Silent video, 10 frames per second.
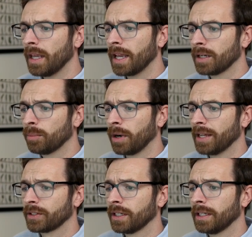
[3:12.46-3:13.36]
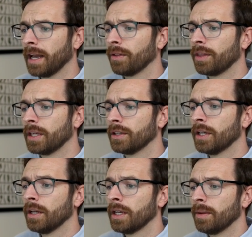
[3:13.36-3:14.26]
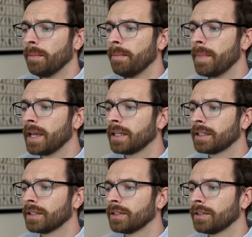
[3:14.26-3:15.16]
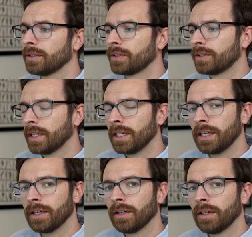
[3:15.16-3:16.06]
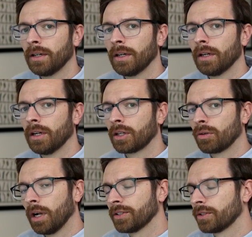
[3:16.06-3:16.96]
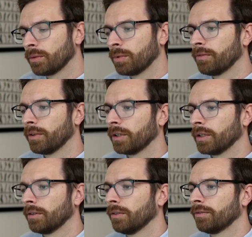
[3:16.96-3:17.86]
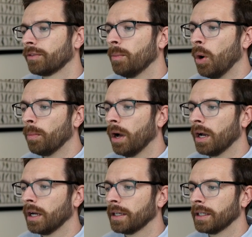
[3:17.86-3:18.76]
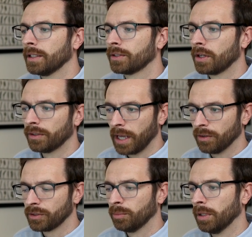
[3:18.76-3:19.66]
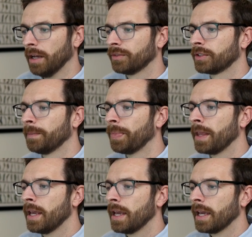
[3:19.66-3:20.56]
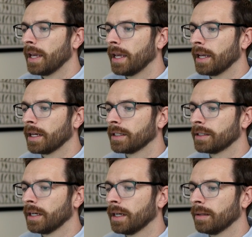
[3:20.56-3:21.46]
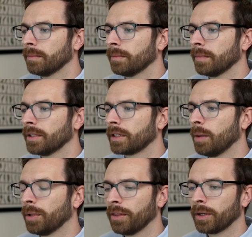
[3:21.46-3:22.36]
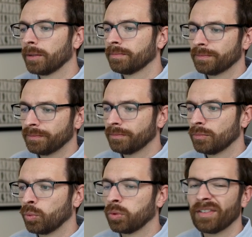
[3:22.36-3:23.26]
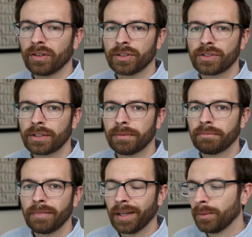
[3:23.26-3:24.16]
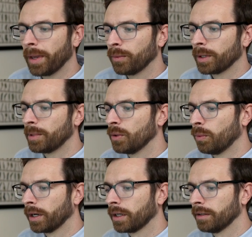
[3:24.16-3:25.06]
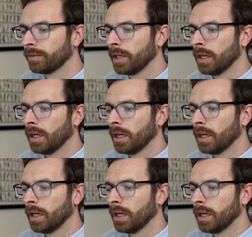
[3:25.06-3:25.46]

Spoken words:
and Nebraska. Now, the main city across the river from Omaha is called Council Bluffs. And a couple other rivers that you may want to be aware of.